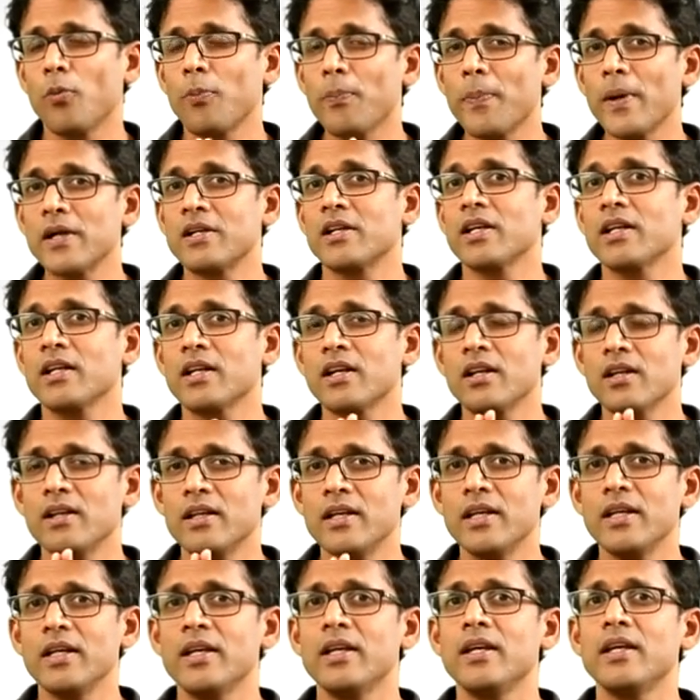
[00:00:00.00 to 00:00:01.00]

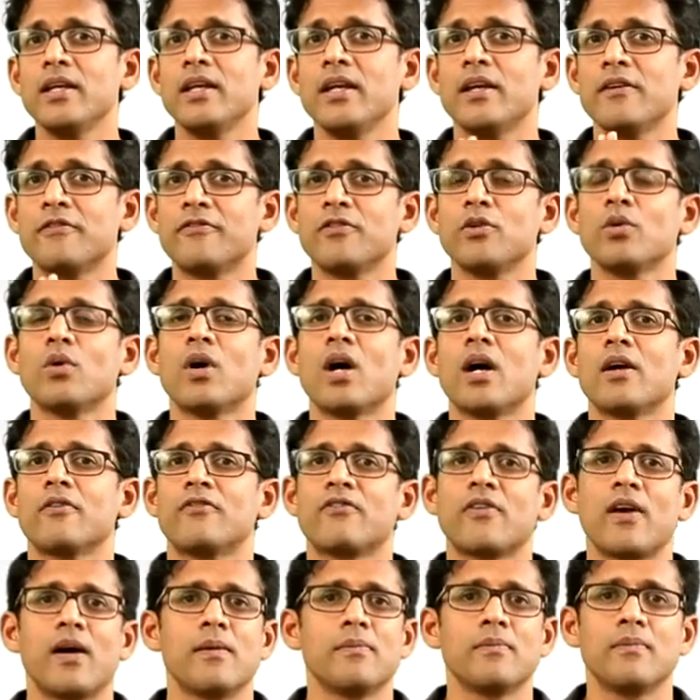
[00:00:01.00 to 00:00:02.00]
particularly if you are
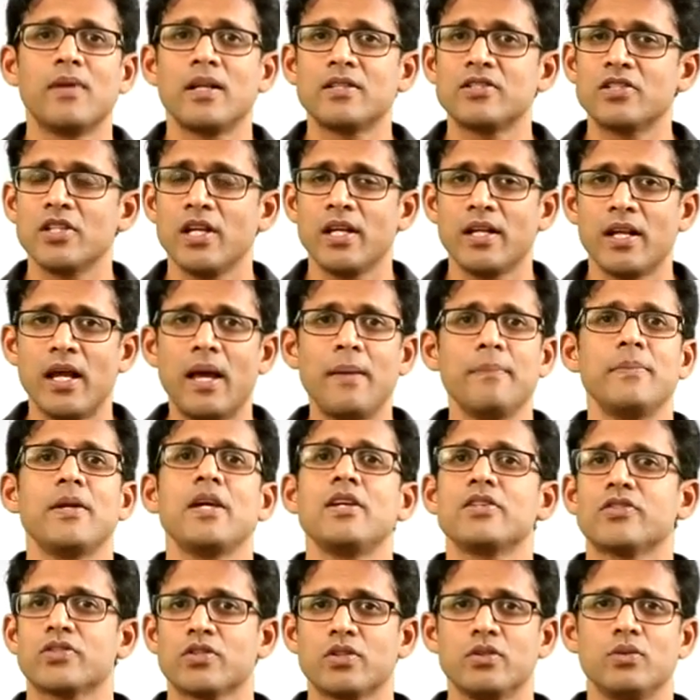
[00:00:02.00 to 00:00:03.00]
from, let's say, an
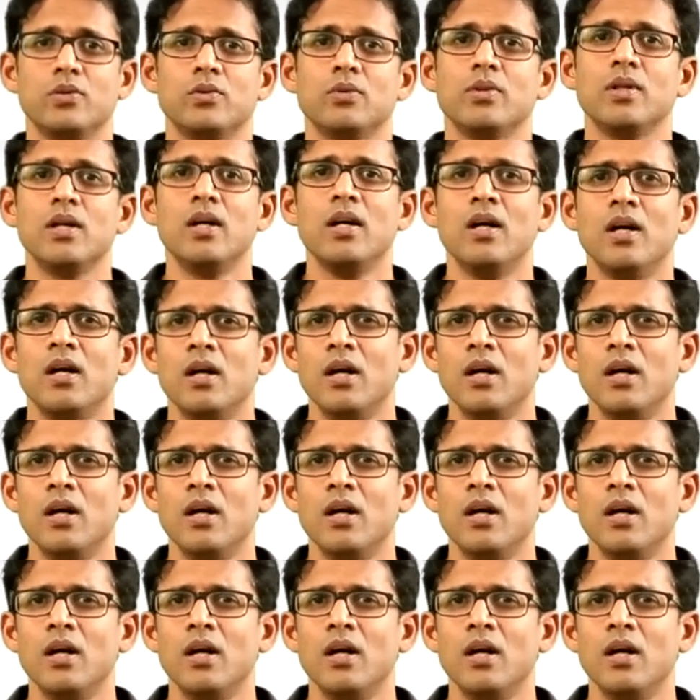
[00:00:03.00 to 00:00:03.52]
MBA school,